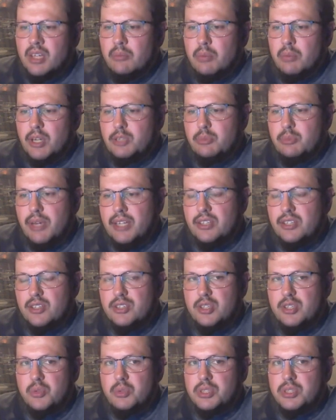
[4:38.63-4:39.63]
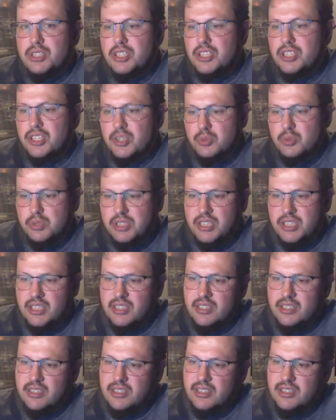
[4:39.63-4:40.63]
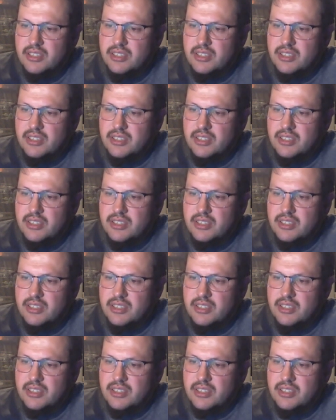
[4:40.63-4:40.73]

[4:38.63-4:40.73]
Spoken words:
Bryce Matthews, who went to Houston.